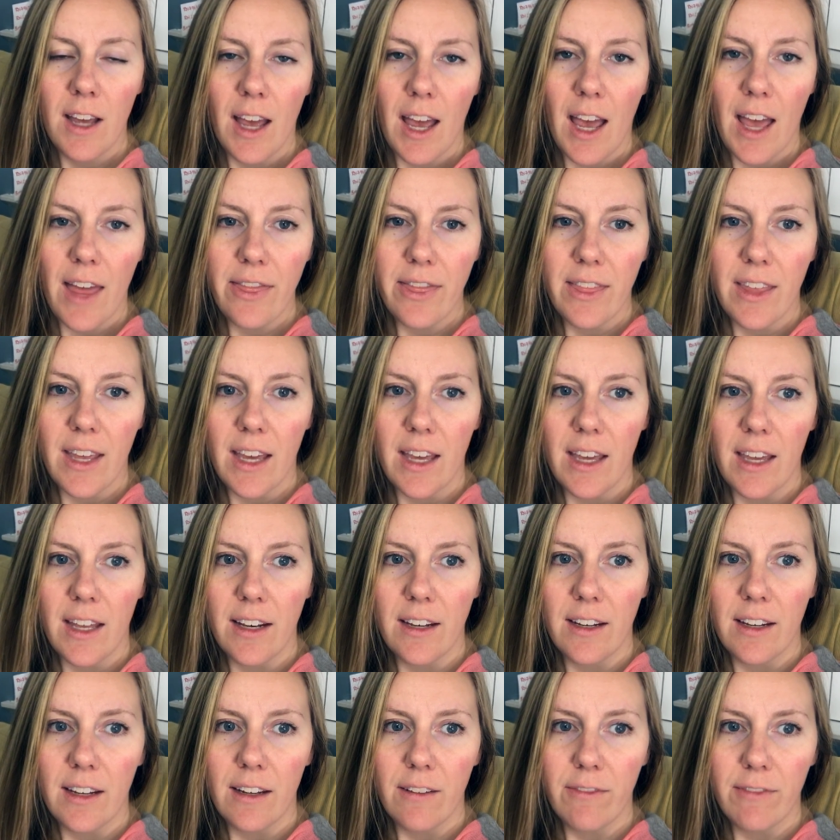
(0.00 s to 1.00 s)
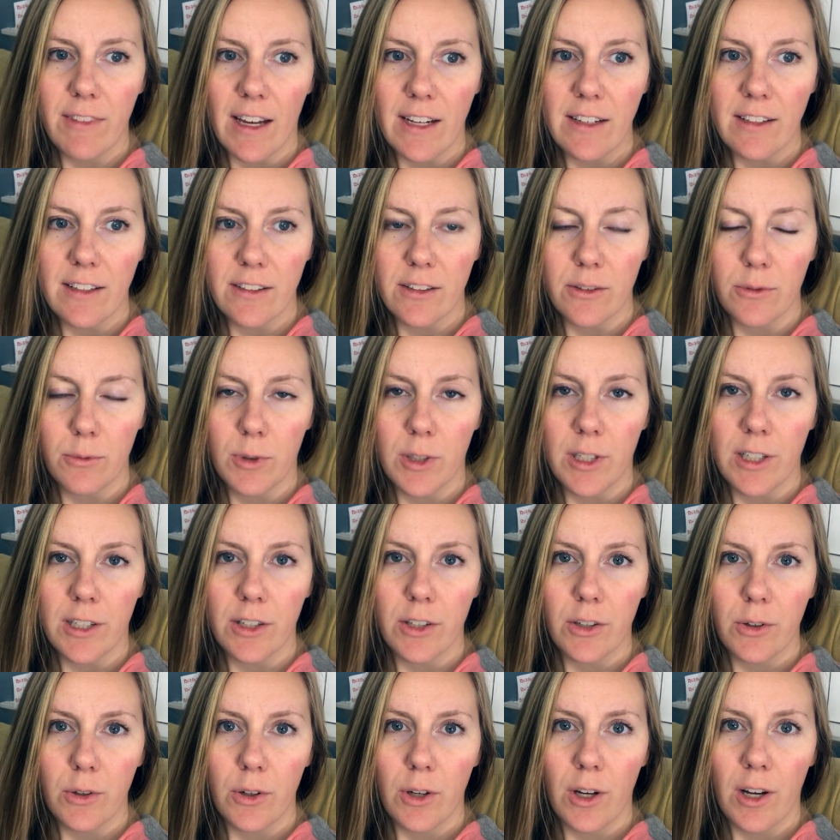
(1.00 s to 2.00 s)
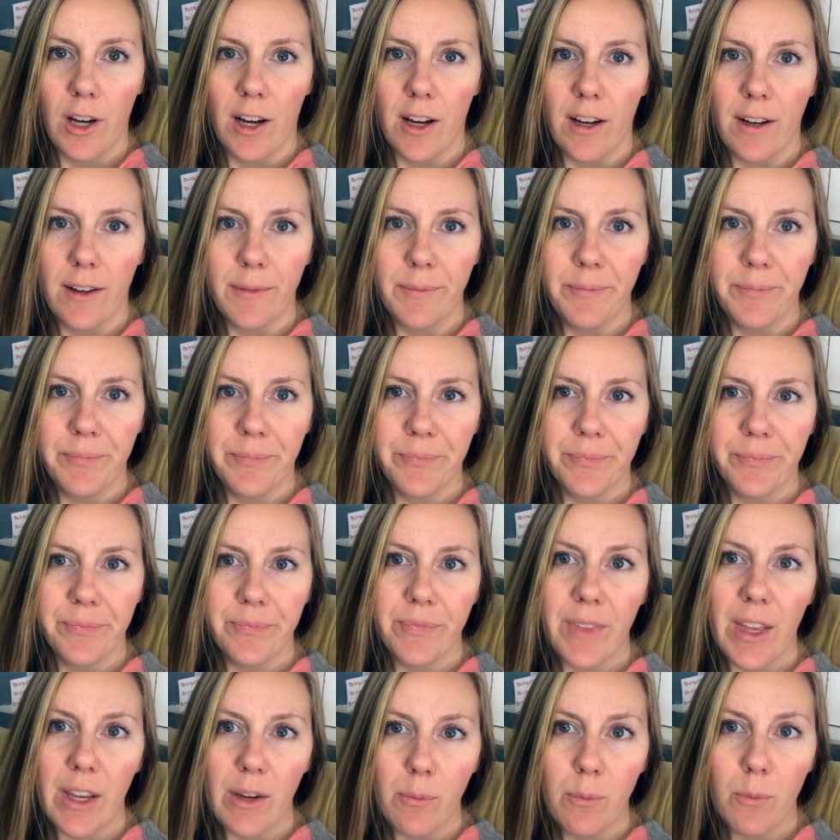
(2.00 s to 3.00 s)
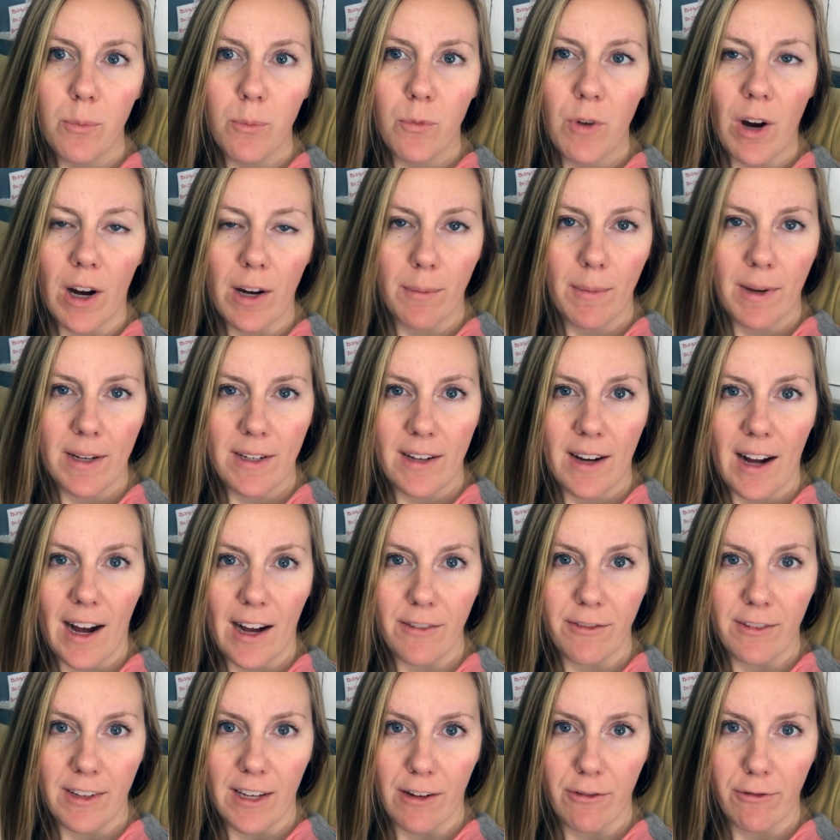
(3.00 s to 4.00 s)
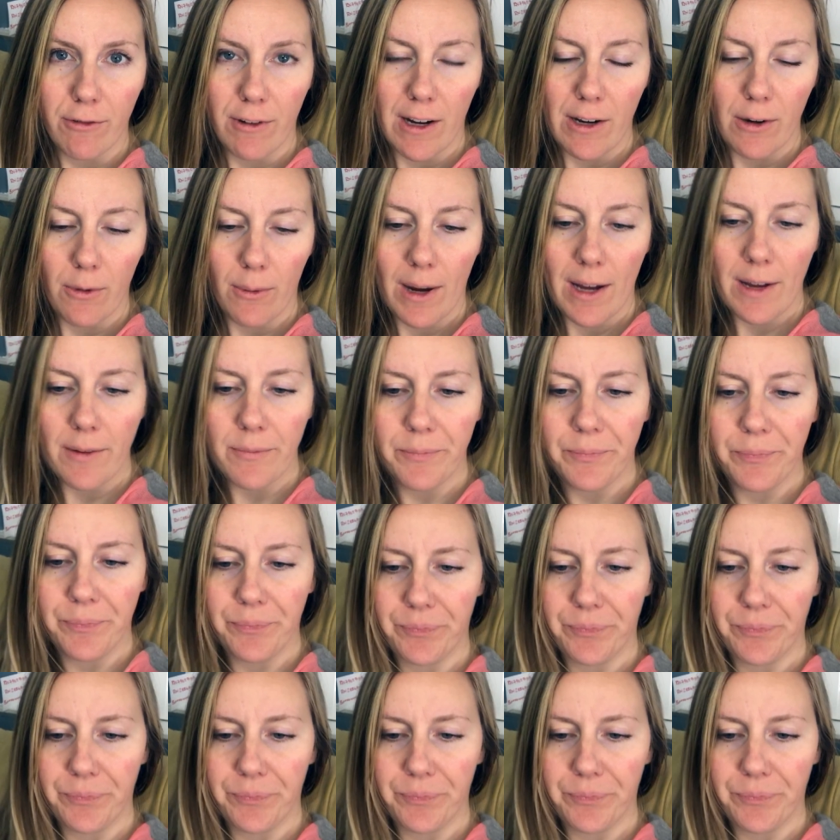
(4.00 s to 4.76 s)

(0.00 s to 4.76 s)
And then if that doesn't work, they recommended IVF right away.